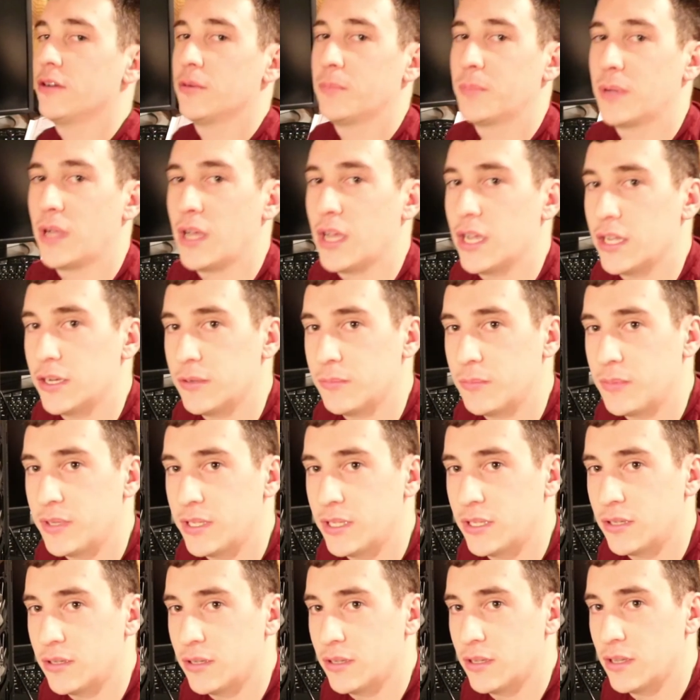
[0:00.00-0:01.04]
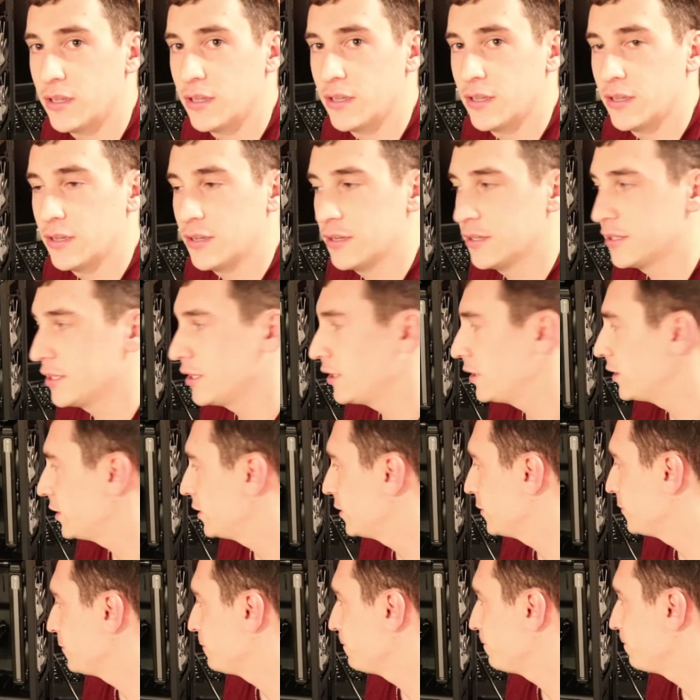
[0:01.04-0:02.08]
behind me.
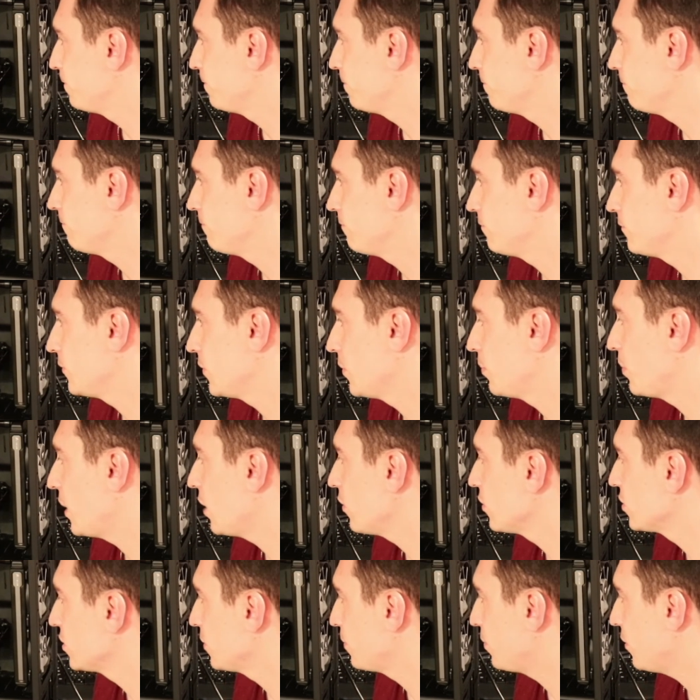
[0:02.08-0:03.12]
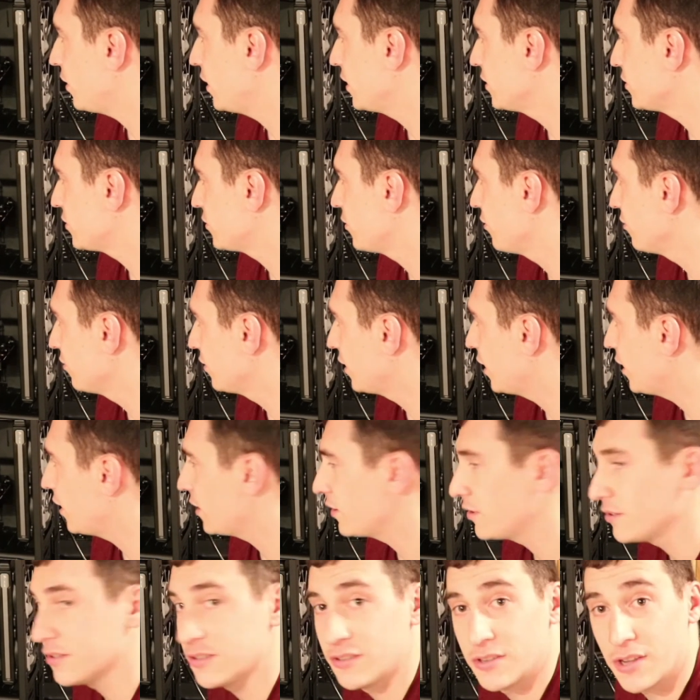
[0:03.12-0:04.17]
The power supply is turned
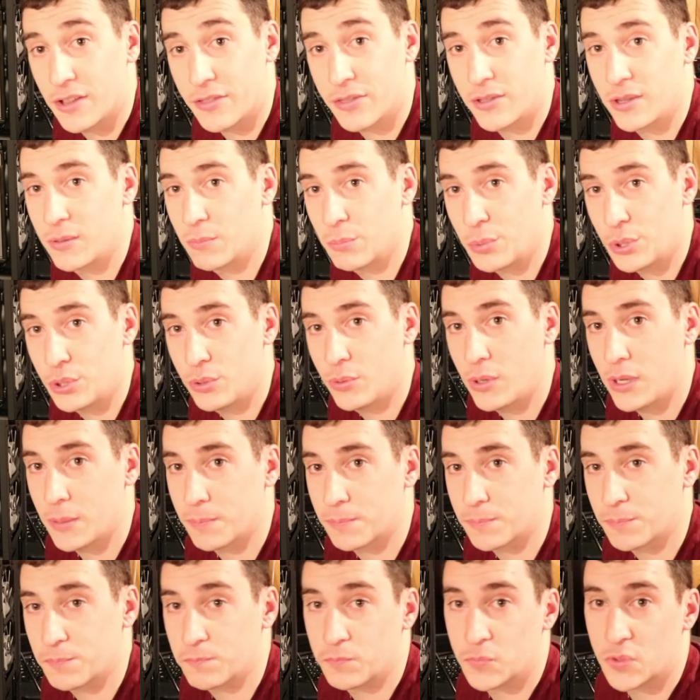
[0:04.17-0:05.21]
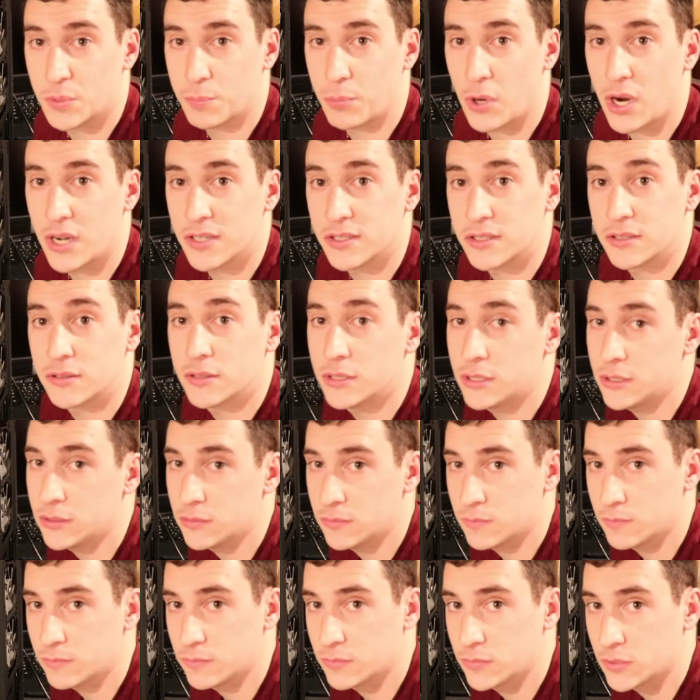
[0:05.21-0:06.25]
on and nothing blew up, surprisingly.
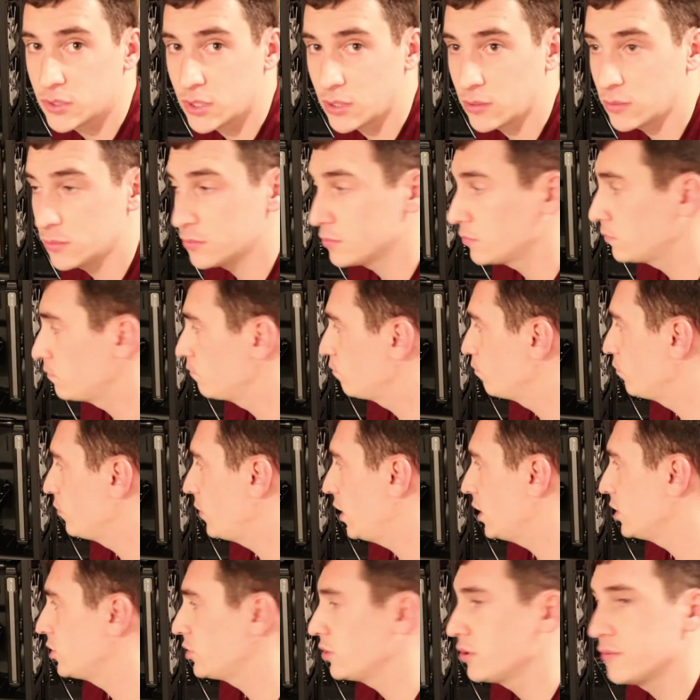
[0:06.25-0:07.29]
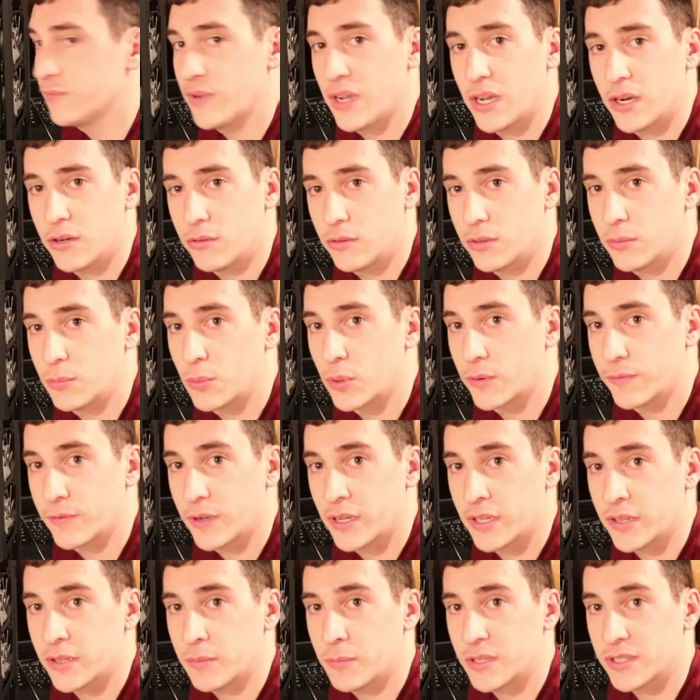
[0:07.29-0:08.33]
So I should have had a little more
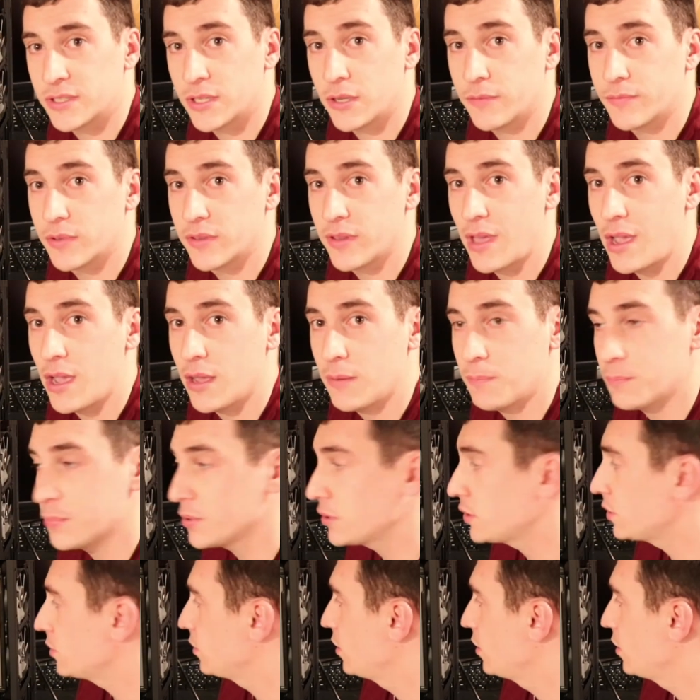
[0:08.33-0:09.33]
faith in myself than that, but